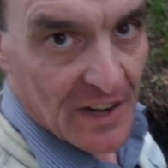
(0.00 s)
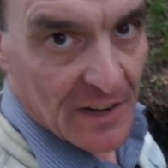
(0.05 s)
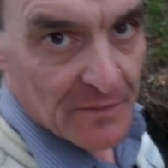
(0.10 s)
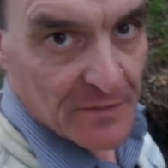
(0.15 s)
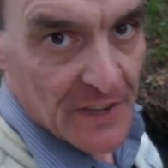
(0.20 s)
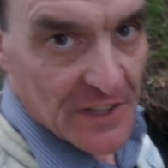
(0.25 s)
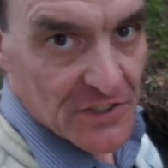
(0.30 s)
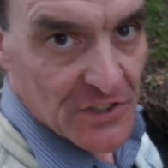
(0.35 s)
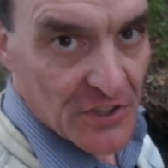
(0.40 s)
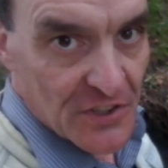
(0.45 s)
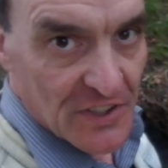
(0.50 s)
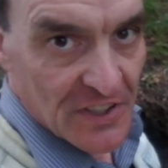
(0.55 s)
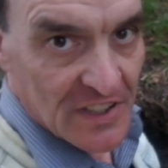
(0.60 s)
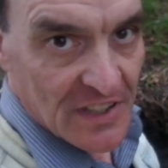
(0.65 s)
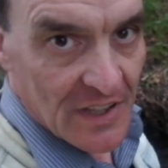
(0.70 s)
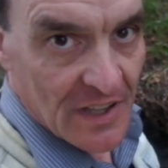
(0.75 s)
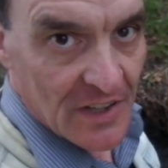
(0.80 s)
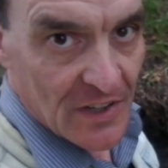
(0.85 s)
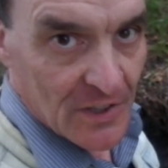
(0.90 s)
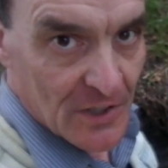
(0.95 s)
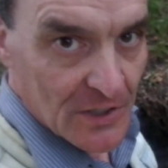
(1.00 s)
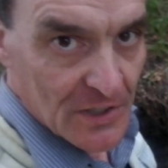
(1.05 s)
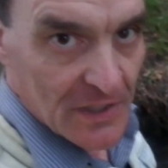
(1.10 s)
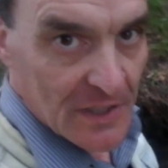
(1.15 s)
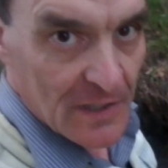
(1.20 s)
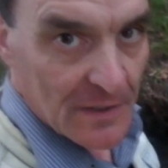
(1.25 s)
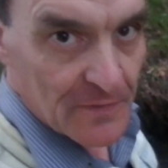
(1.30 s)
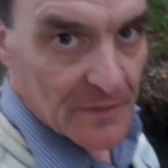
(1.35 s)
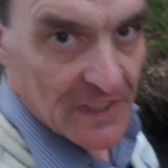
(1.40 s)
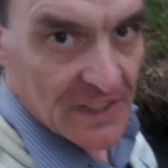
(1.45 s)
featured in an
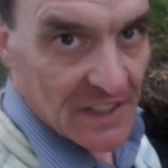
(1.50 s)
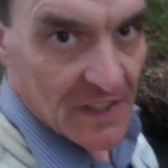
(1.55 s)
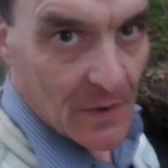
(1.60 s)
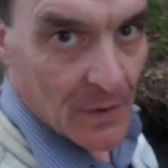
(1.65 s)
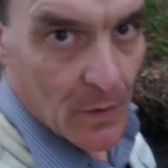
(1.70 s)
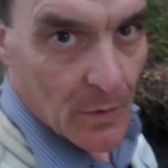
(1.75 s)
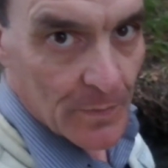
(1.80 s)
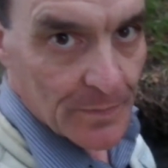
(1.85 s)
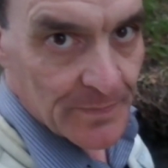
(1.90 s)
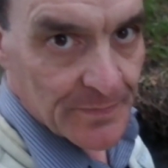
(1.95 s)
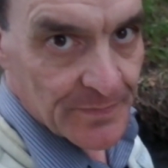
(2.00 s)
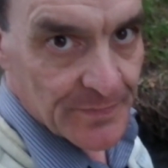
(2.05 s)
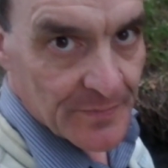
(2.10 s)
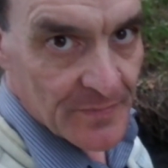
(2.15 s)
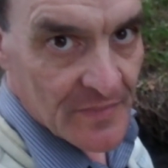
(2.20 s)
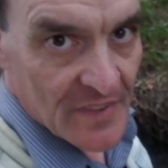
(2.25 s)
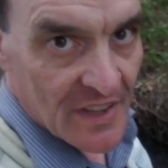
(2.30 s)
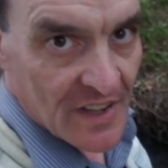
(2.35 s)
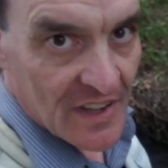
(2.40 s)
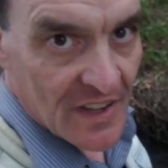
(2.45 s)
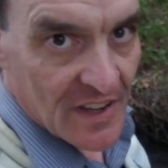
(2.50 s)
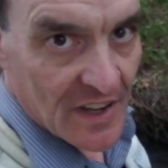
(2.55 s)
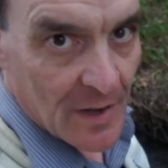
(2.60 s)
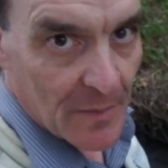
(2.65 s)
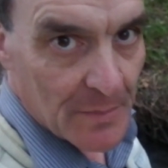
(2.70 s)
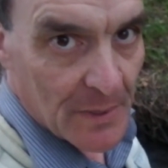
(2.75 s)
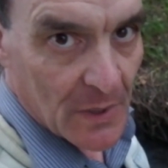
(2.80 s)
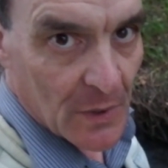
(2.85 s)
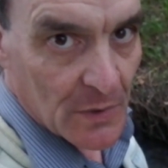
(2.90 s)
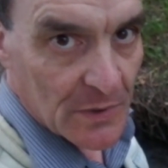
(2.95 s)
earlier video
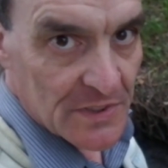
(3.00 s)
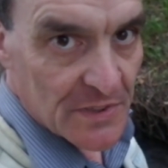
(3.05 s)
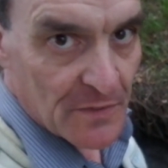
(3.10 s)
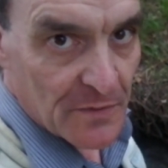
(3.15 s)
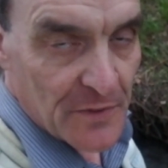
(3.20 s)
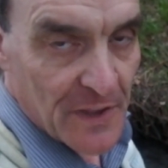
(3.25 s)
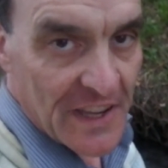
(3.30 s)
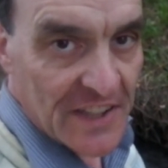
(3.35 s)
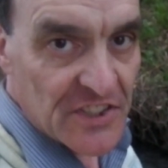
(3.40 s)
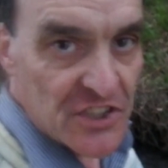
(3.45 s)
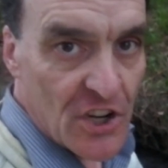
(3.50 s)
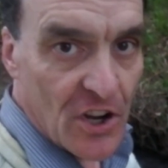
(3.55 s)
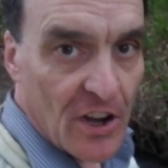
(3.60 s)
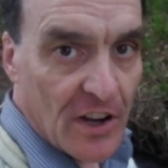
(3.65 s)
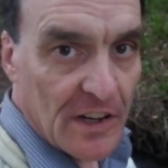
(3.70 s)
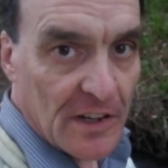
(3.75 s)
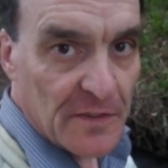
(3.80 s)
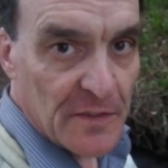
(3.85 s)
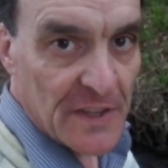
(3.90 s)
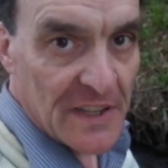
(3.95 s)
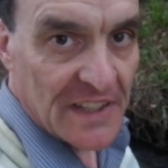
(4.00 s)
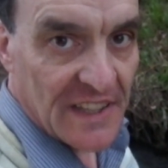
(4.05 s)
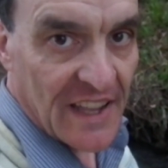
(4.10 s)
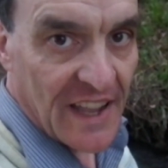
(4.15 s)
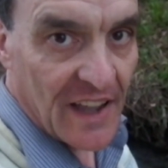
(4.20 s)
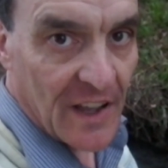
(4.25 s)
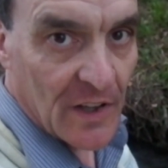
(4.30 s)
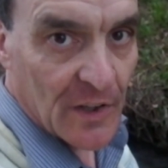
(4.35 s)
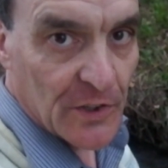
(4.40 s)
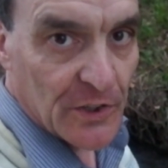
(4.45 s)
about fake geography in
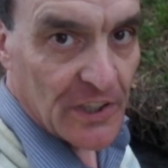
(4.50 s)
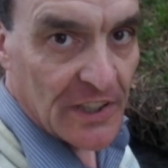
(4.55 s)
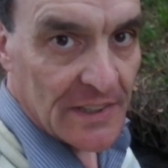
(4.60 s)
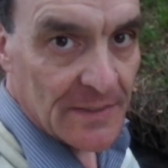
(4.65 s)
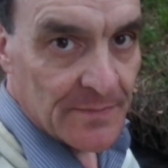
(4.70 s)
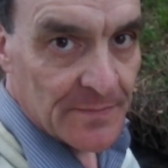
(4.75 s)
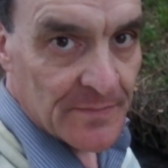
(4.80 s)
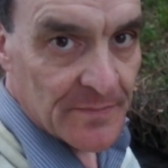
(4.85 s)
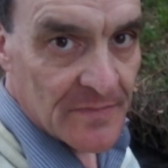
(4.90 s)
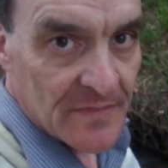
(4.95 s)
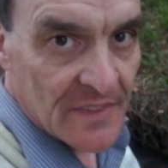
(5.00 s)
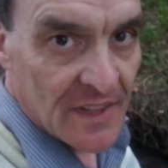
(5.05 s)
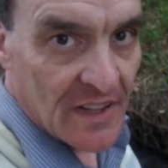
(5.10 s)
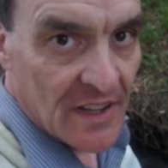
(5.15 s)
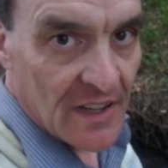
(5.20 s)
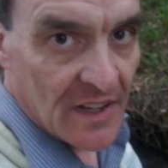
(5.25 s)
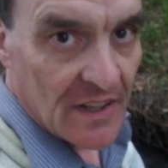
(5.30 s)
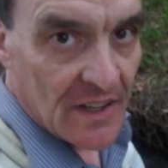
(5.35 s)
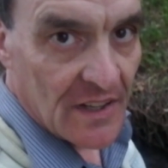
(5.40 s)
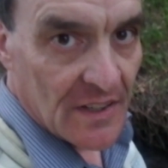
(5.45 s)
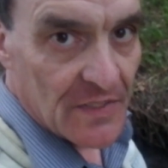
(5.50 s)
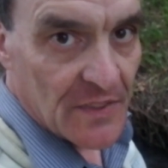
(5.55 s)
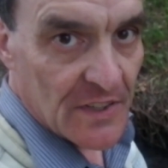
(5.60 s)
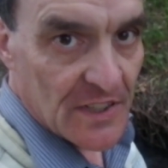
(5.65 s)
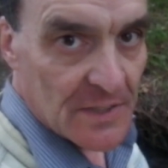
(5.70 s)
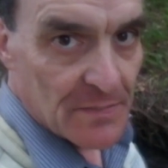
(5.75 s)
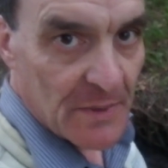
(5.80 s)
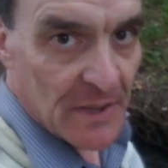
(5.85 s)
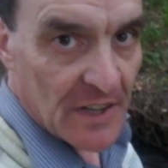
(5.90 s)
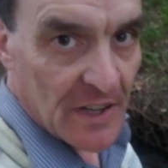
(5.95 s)
Calgary.
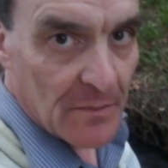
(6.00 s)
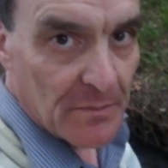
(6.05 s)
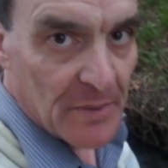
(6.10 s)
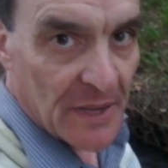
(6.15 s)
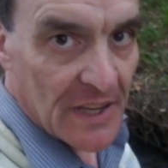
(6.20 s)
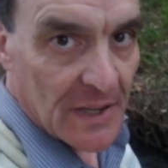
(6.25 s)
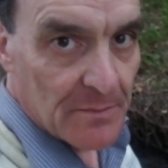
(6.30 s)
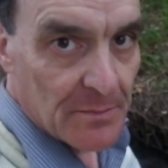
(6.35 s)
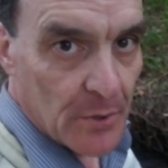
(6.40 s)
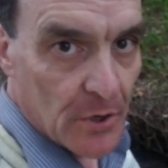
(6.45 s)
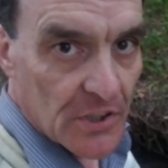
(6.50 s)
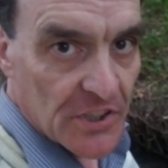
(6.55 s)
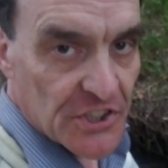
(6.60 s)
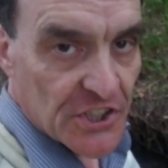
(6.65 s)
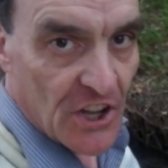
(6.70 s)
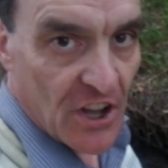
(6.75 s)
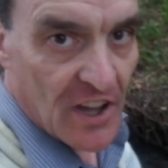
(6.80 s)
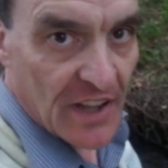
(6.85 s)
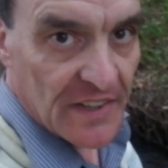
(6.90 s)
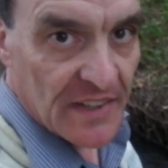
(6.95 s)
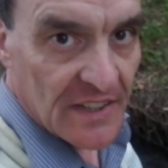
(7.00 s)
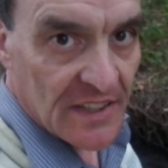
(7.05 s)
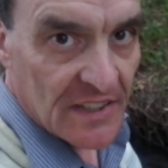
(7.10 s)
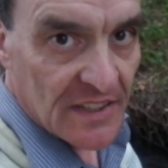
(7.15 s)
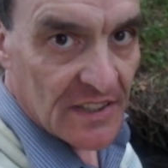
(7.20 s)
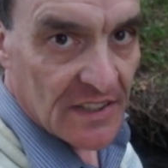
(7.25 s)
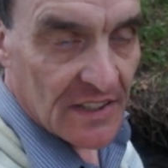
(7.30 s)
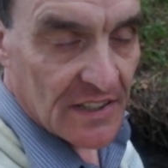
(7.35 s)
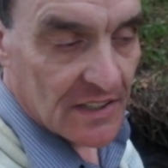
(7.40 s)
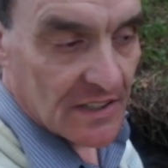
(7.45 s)
There's been a big push on
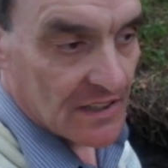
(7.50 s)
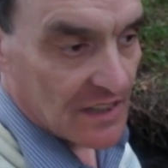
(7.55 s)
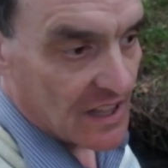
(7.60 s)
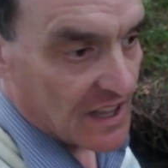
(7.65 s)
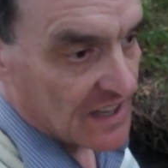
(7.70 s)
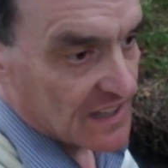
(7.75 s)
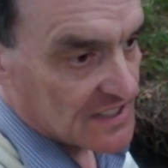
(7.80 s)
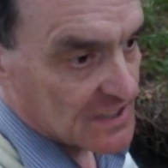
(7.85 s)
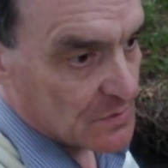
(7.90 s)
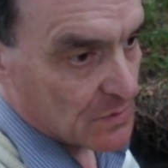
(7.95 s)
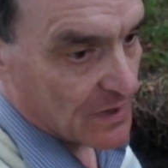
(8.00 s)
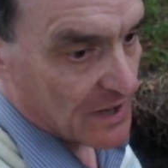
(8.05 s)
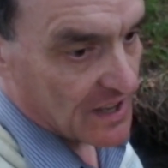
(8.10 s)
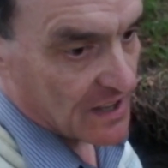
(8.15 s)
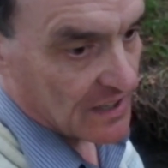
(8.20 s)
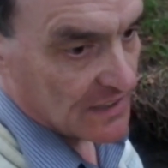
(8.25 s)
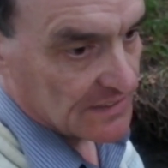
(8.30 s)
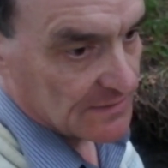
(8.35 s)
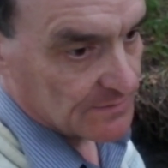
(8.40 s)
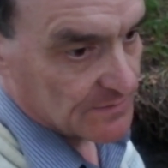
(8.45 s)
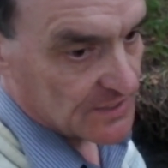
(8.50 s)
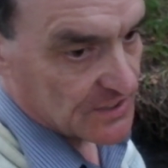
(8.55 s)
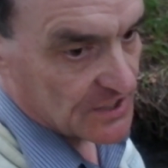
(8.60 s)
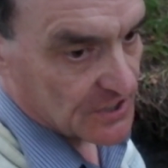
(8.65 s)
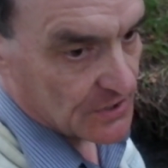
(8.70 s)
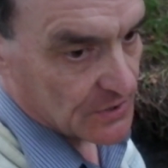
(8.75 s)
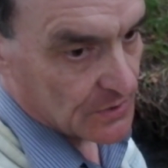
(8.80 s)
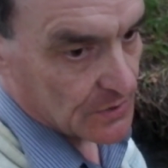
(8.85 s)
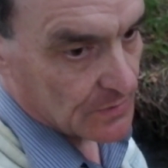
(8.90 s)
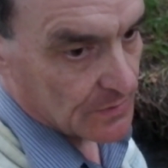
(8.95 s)
the last while
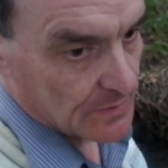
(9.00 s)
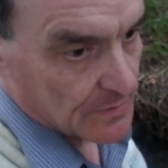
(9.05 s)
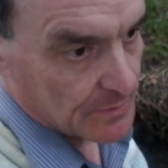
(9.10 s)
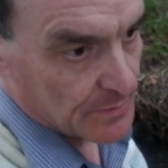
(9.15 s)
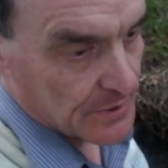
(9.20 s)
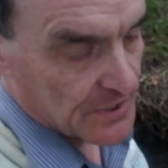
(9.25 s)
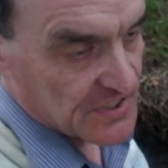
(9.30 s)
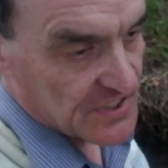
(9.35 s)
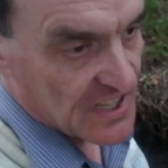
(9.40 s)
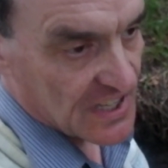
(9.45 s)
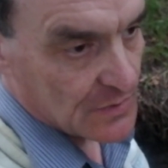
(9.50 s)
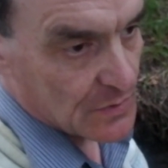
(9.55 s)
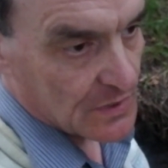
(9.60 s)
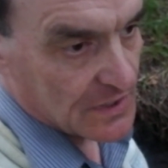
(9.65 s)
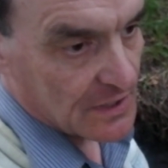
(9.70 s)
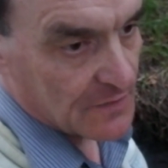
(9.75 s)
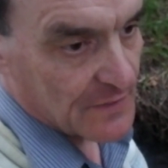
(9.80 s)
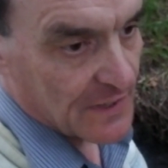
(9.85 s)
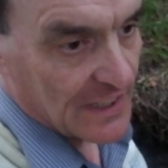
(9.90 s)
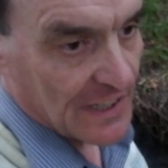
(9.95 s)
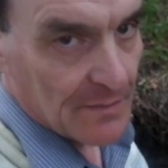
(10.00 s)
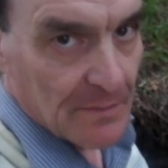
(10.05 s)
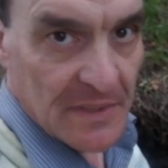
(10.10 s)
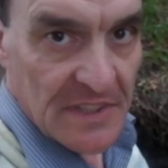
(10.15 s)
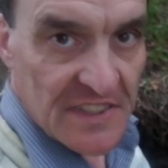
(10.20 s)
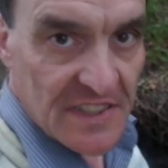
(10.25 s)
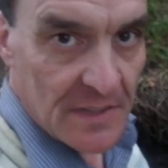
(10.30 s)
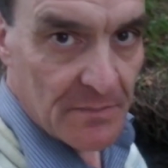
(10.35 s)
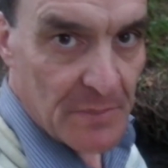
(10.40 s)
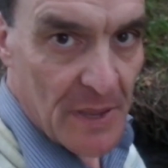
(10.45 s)
to proceed with
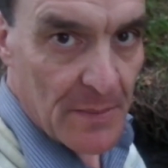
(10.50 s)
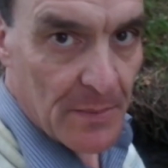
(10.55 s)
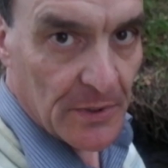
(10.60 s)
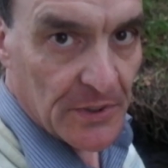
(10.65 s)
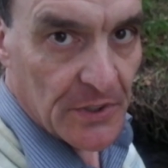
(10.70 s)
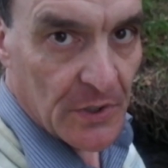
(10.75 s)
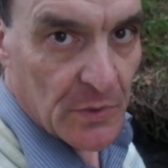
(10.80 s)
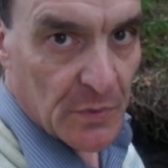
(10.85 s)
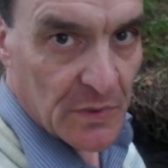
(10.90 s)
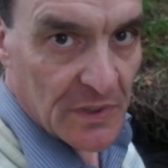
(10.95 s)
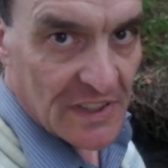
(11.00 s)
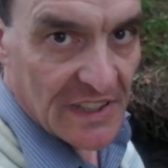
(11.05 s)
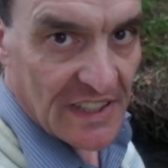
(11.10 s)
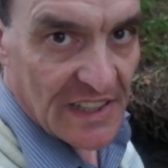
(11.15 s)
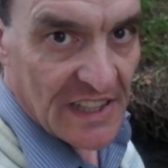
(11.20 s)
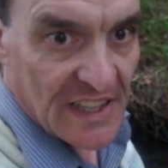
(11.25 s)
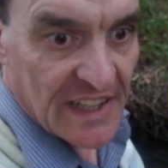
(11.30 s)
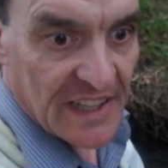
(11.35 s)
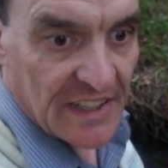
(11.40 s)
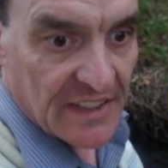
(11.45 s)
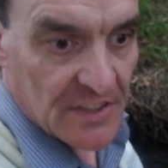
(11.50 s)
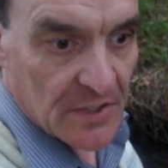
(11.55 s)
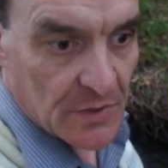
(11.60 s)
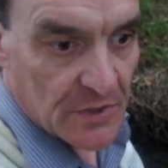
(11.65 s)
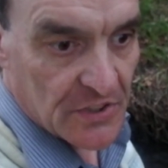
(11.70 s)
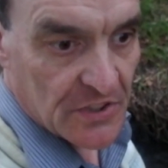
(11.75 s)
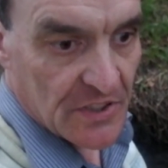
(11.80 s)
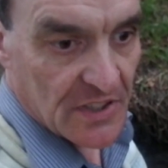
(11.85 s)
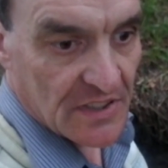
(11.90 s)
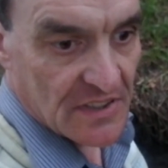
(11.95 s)
developments that people don't really like. So
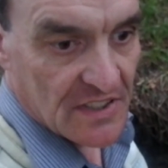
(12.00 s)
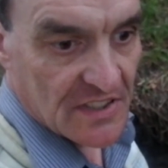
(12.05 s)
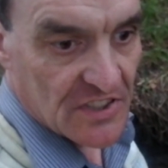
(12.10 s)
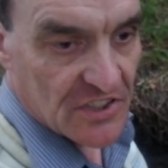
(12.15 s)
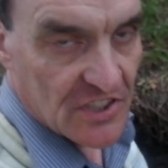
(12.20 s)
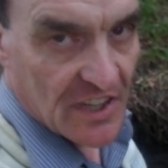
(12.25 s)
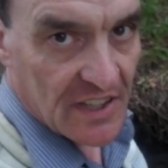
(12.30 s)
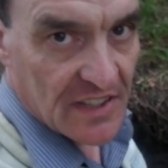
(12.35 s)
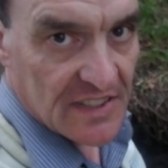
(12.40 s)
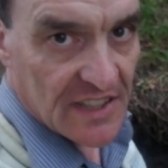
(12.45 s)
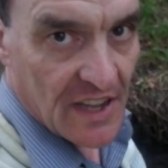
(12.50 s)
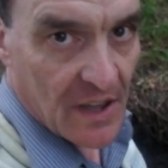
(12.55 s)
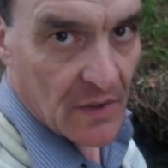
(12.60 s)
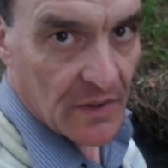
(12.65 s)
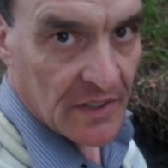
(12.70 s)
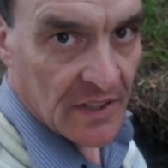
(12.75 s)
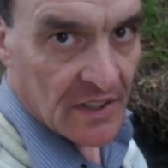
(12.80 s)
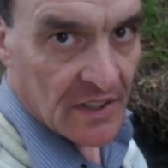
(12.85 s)
during this shutdown,